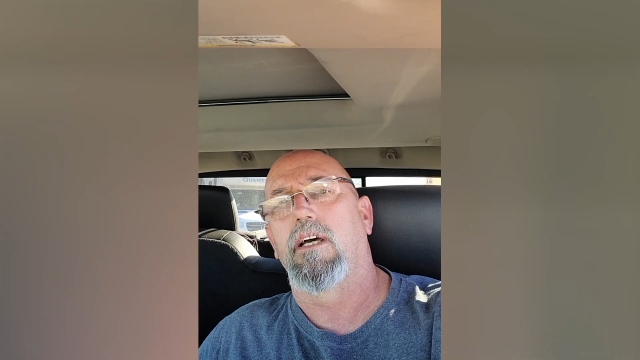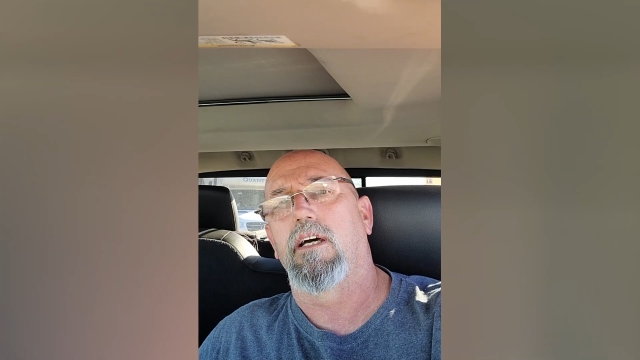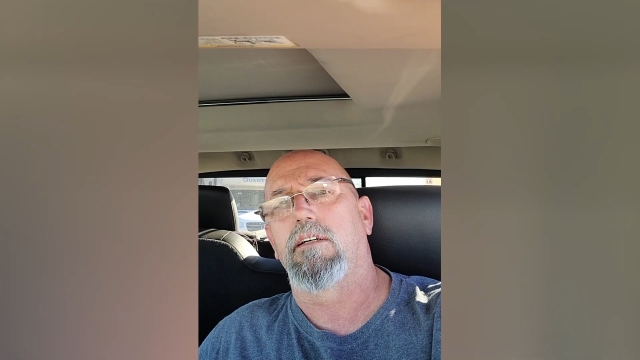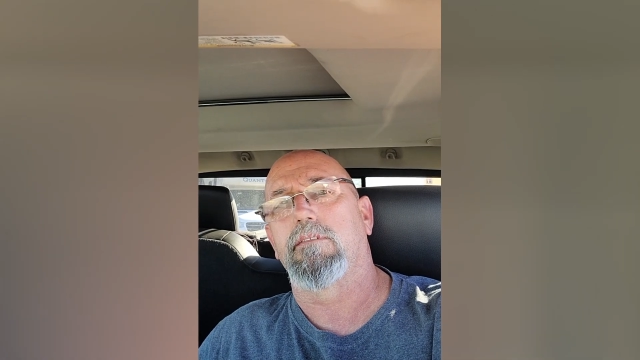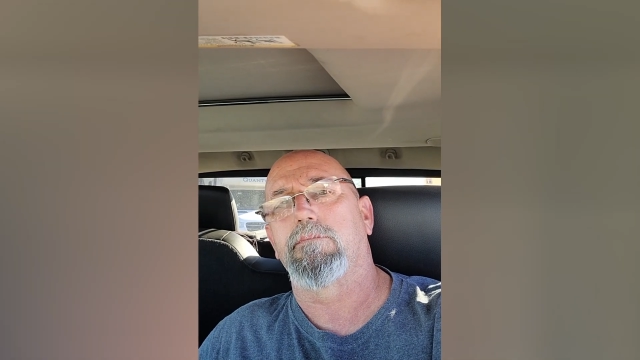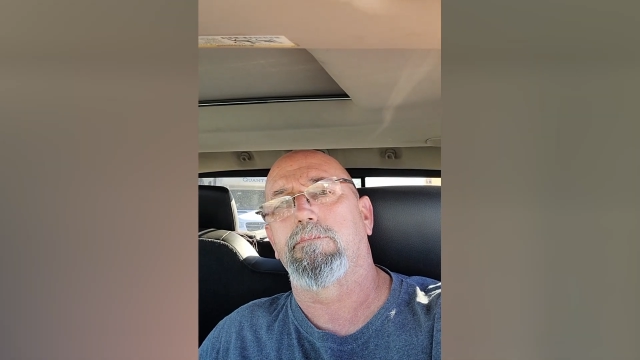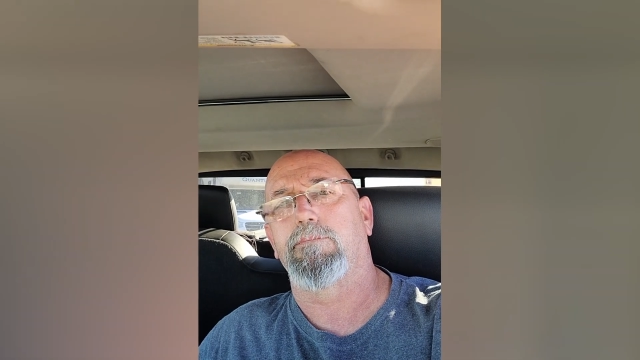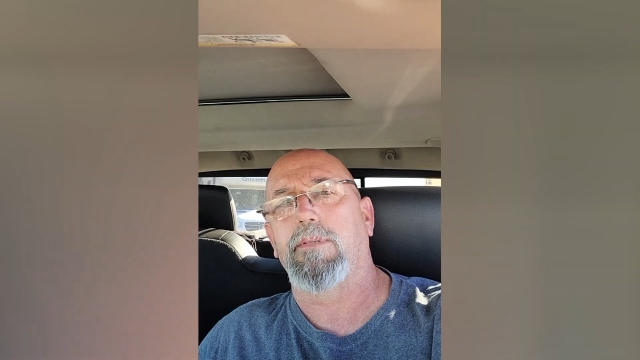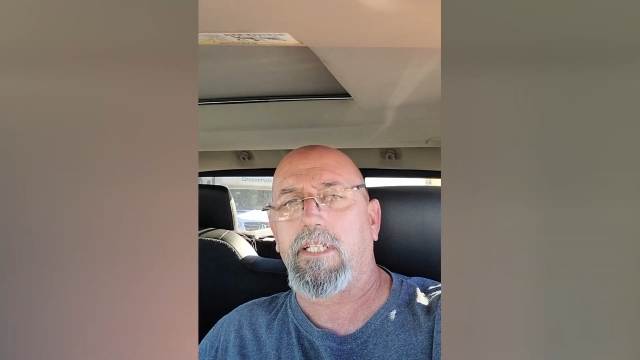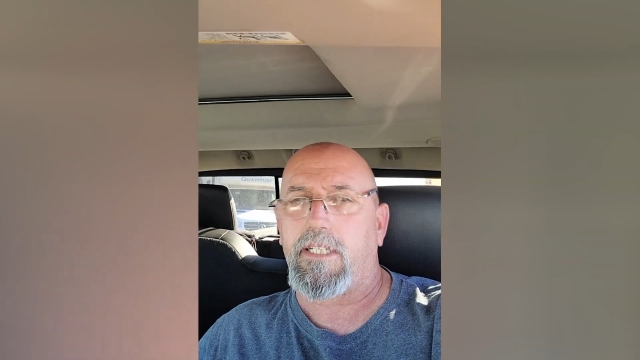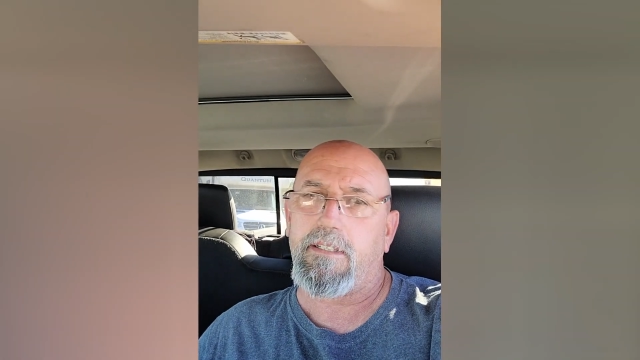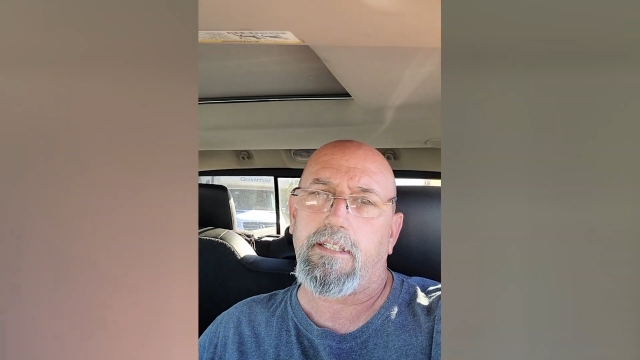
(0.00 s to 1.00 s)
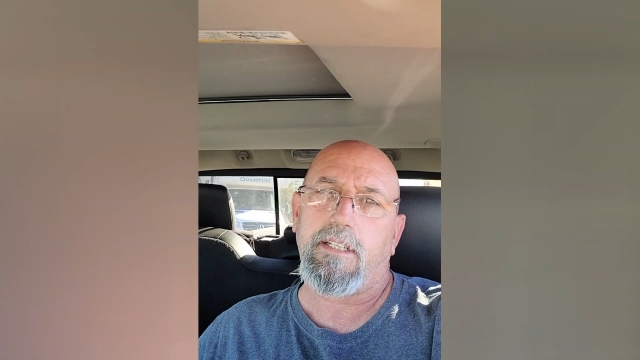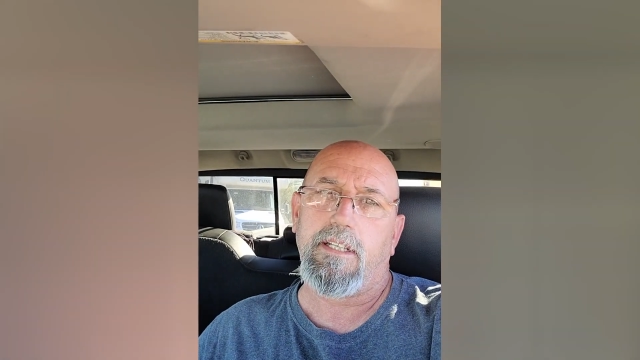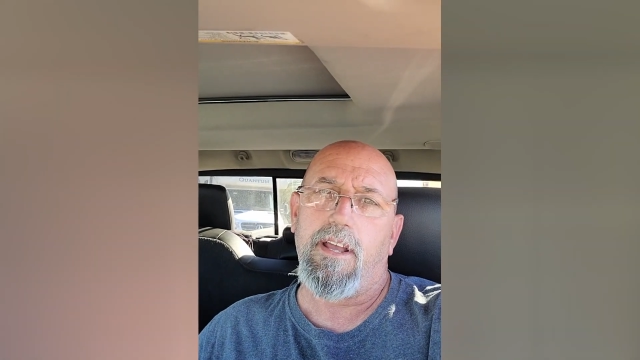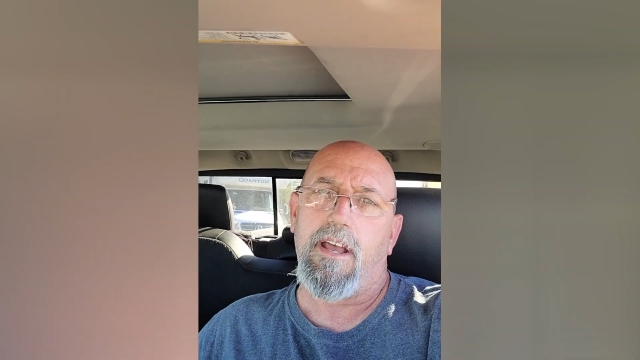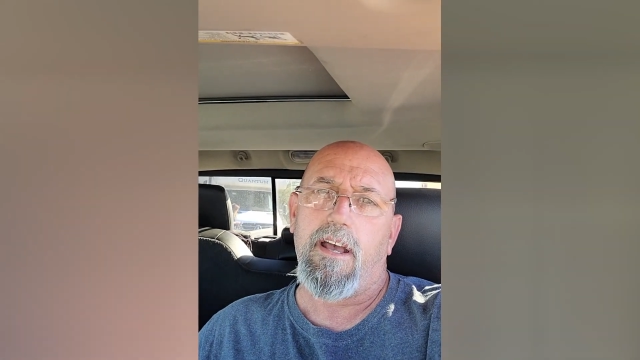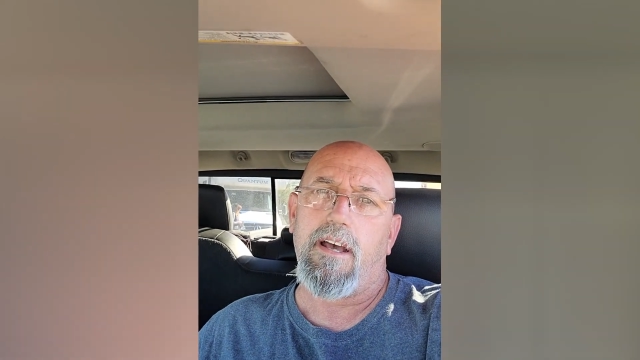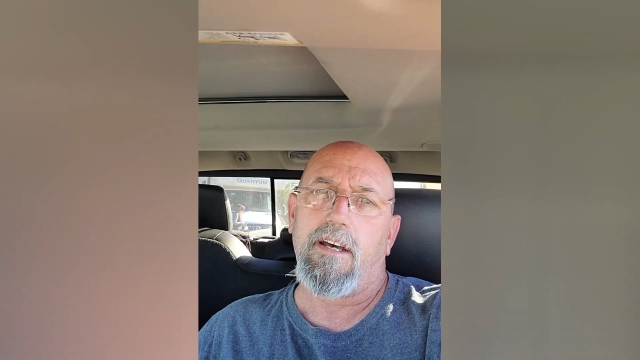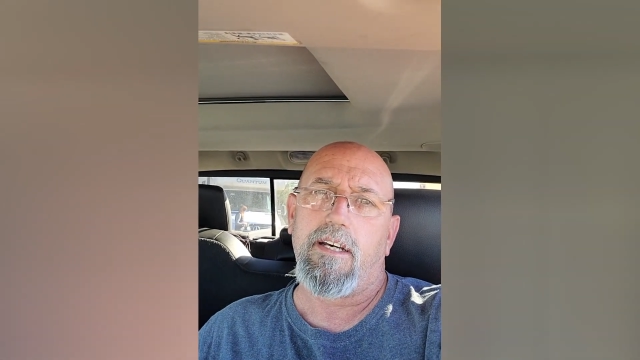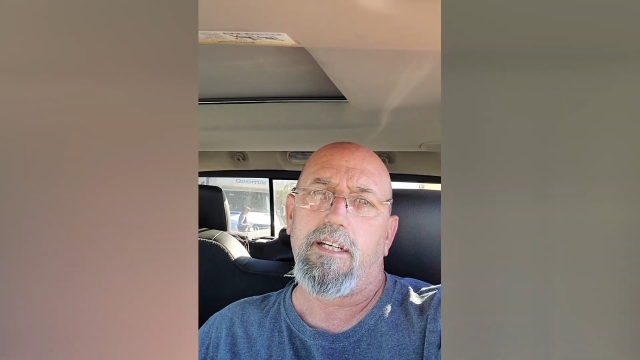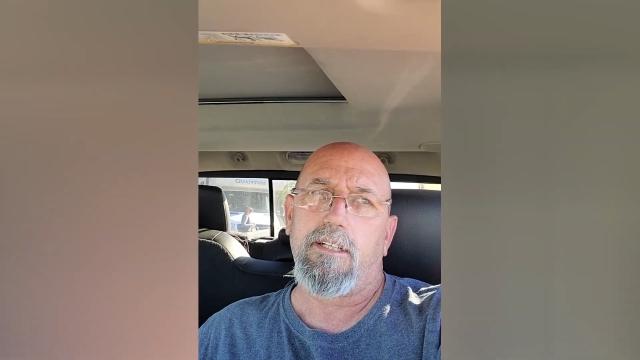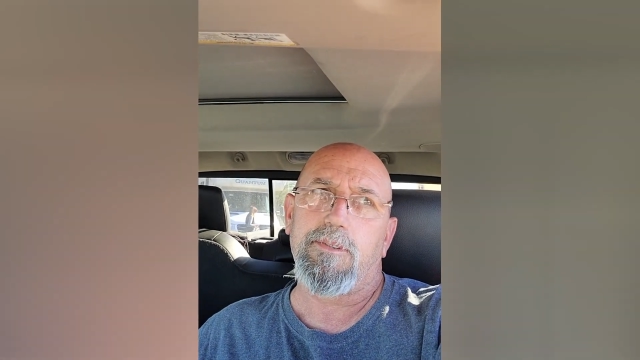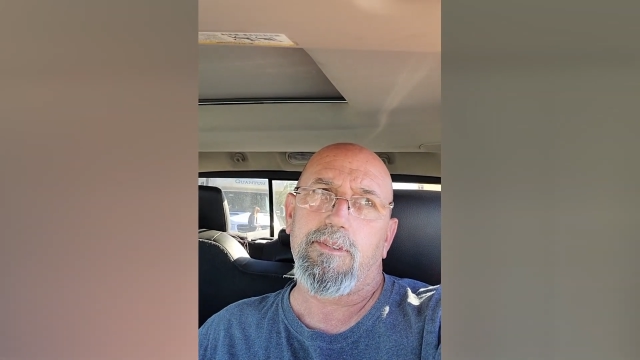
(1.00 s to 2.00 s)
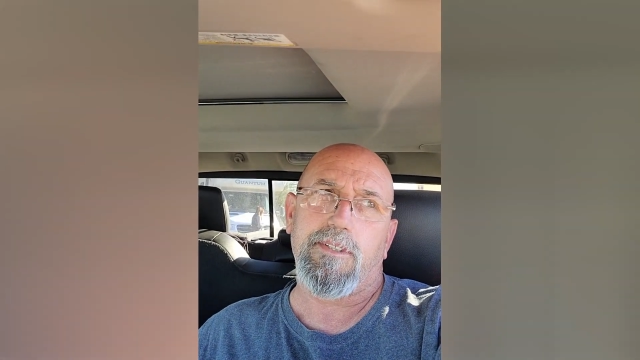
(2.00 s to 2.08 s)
Um, but I was